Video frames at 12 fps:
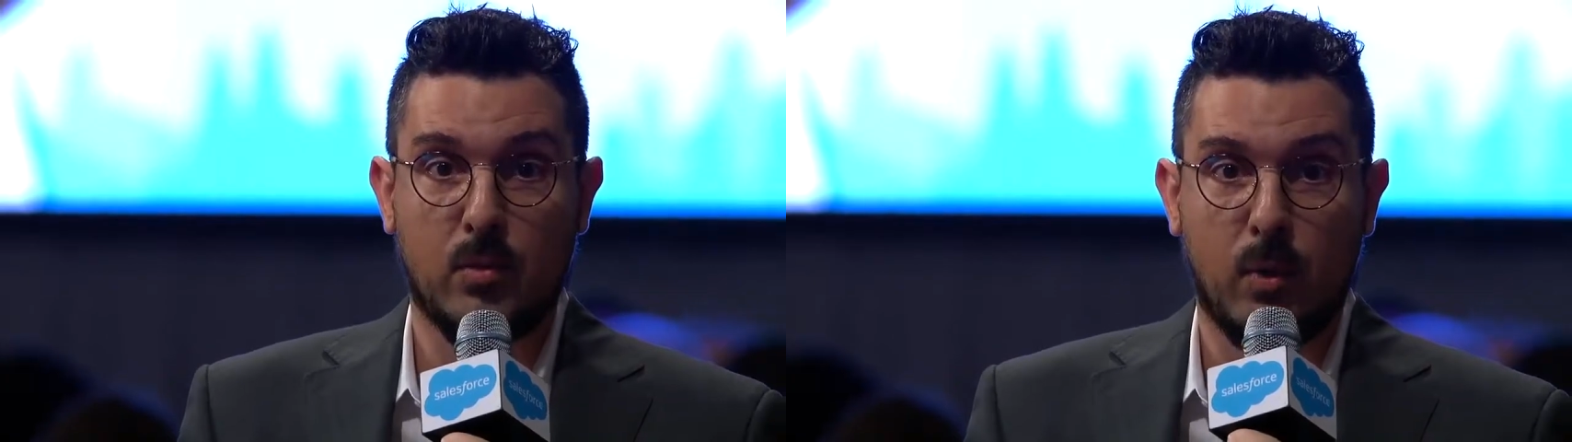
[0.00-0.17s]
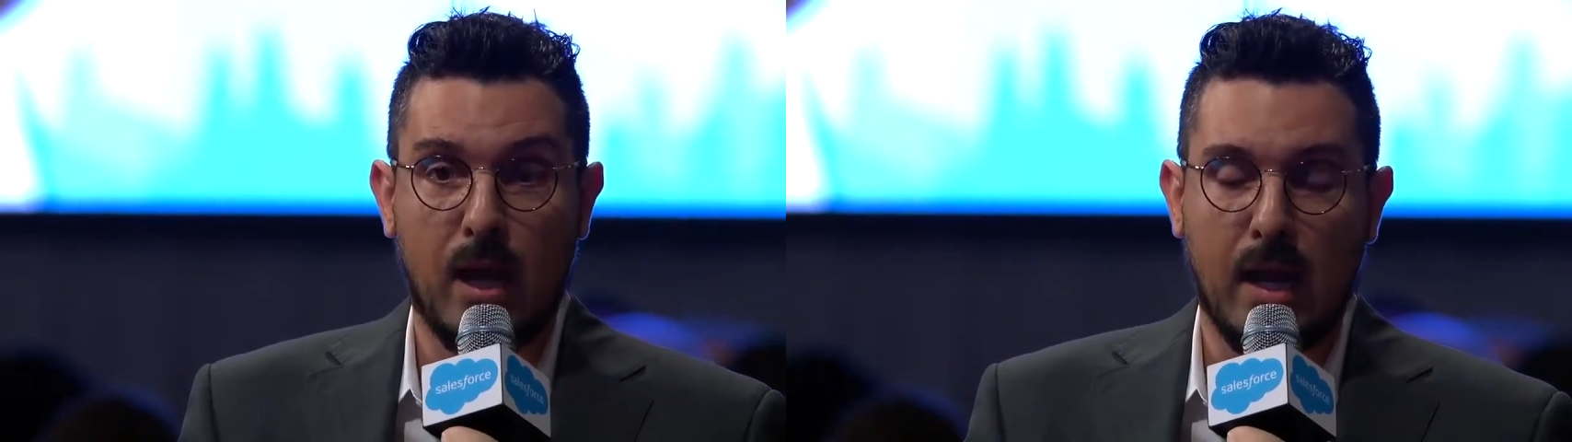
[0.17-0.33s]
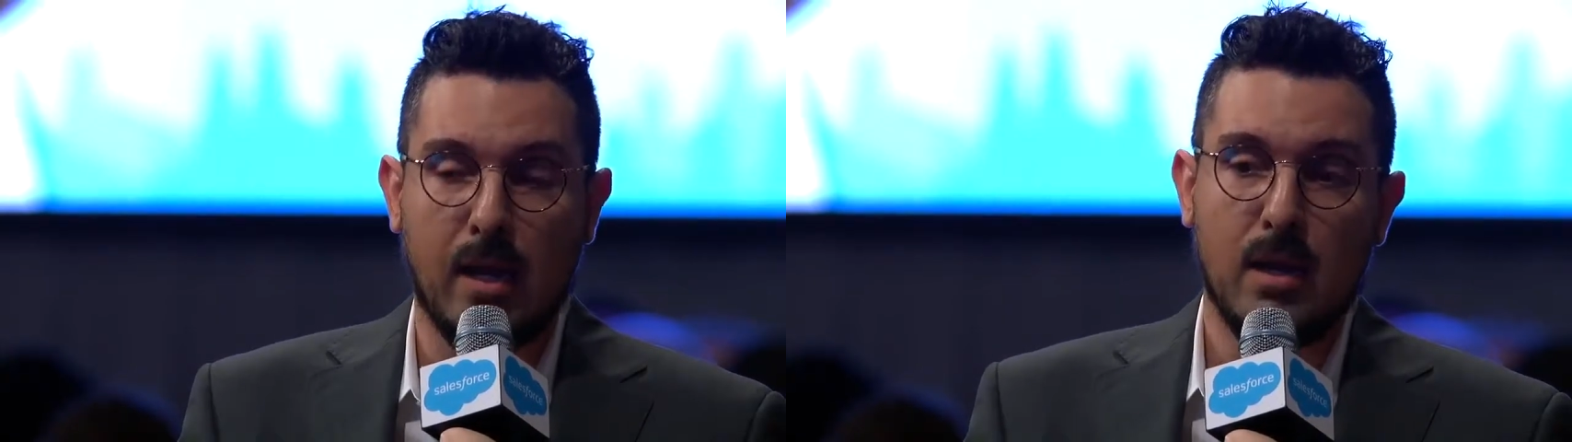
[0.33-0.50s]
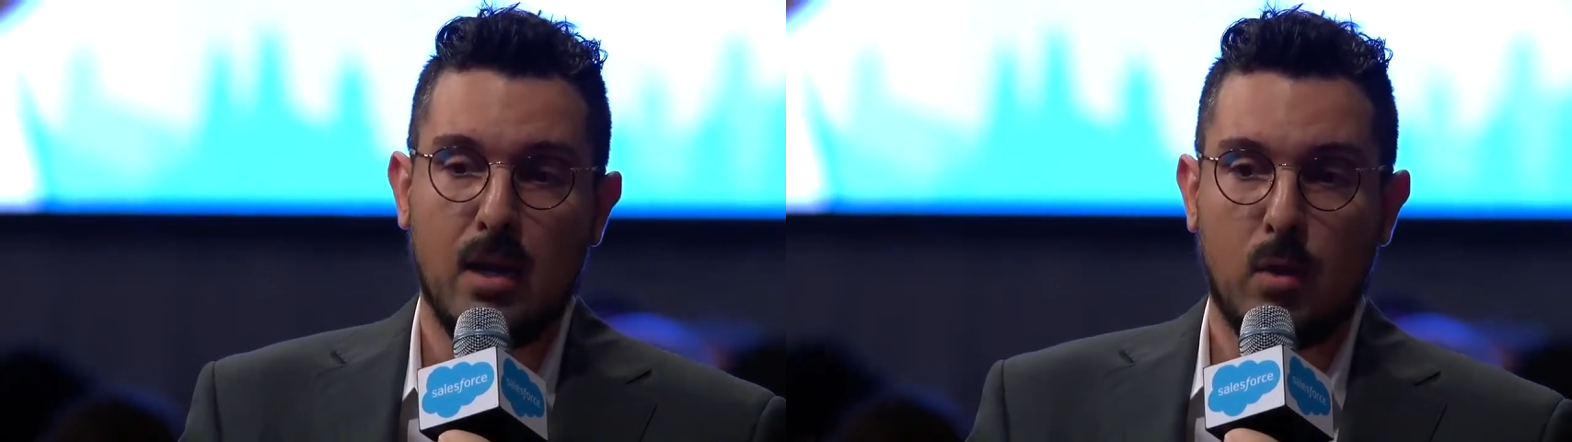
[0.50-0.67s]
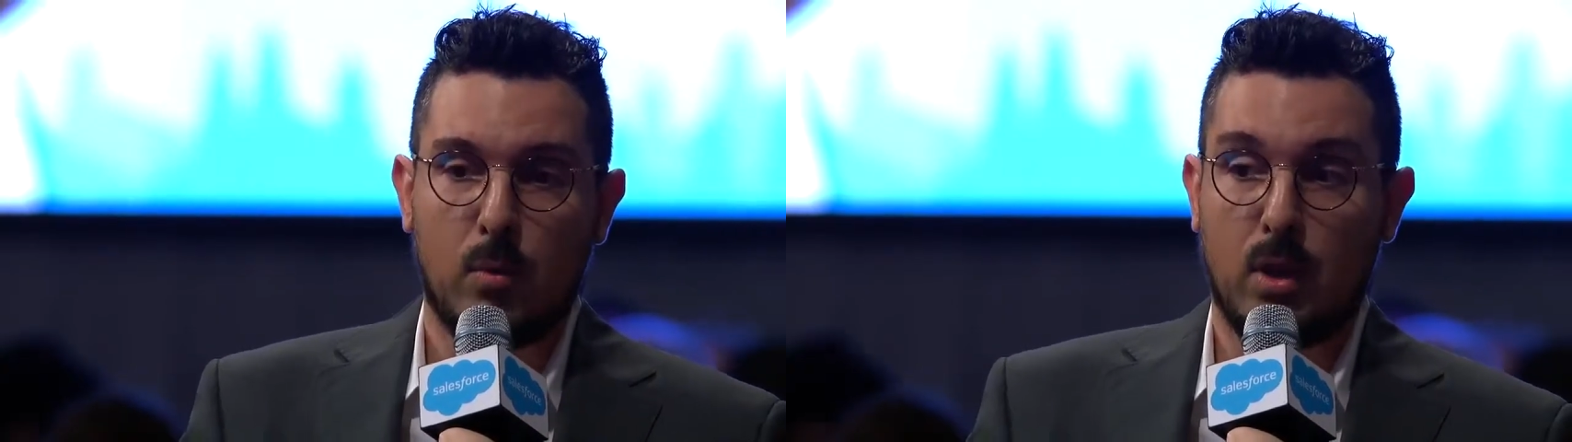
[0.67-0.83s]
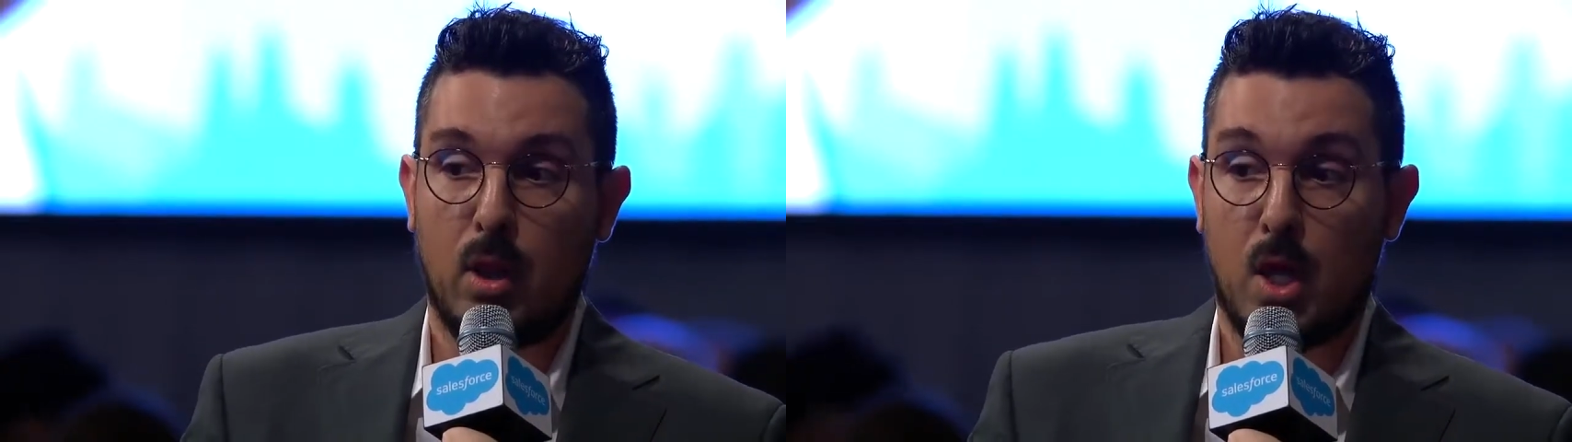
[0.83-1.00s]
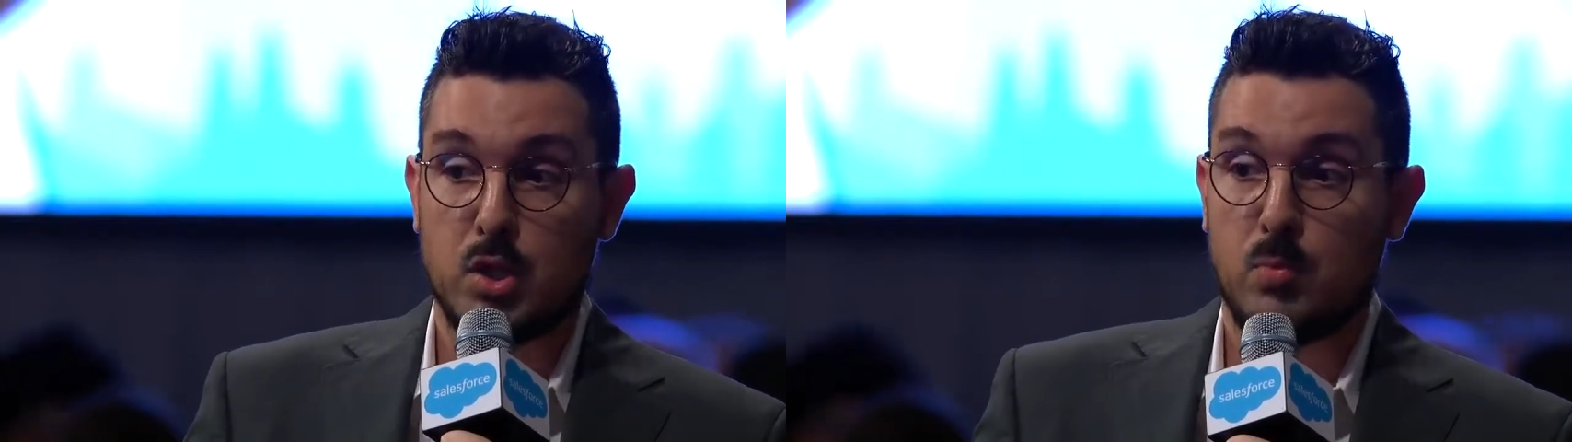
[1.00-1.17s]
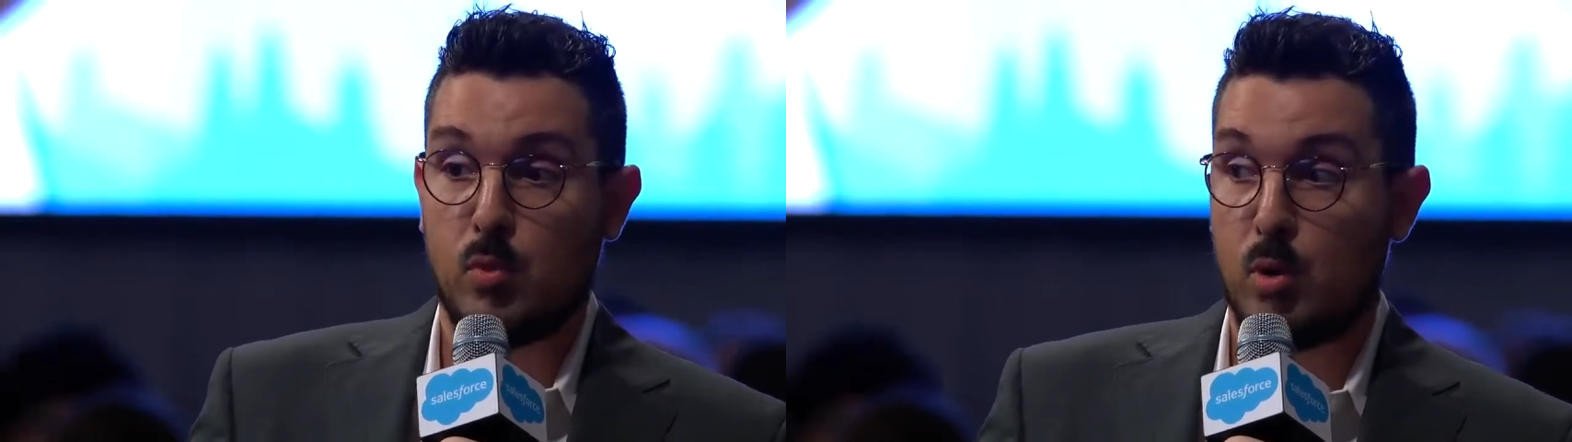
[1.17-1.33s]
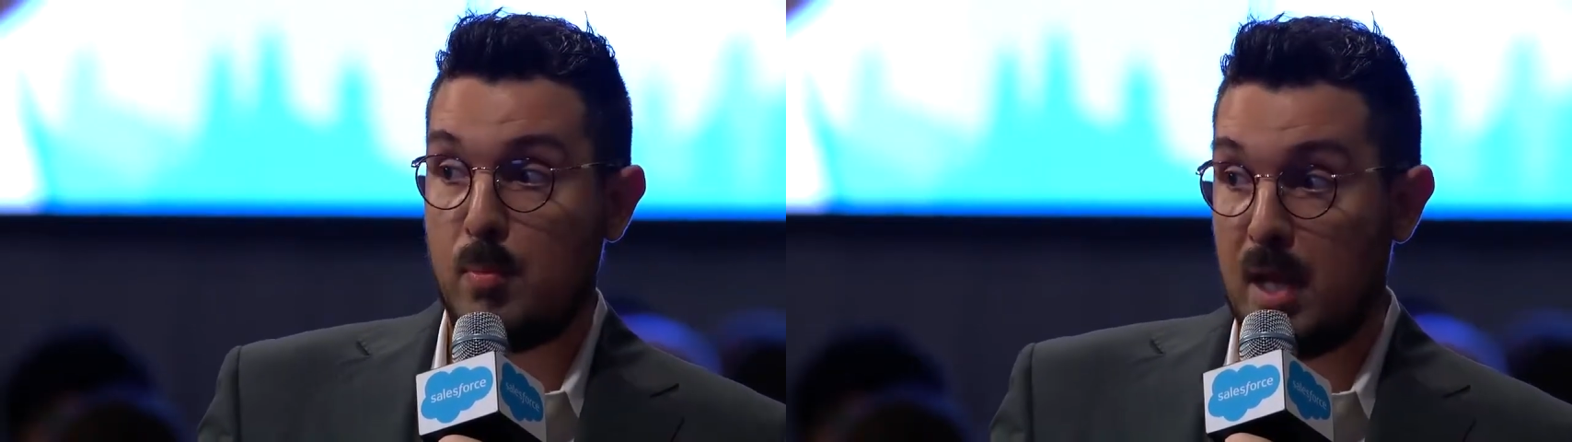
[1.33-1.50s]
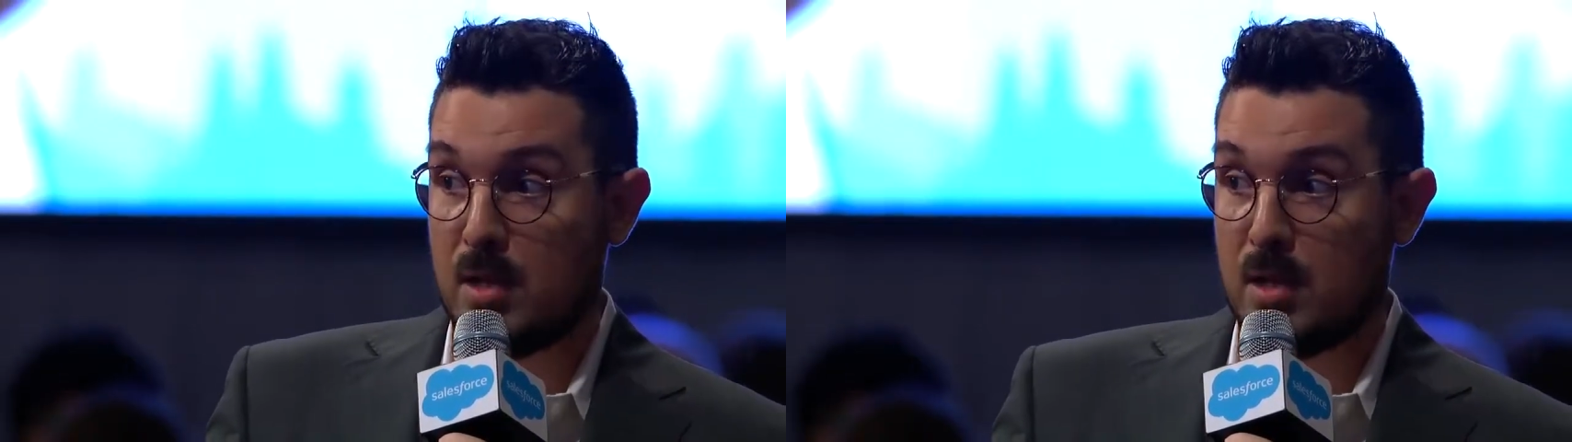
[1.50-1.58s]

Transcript: way with lots more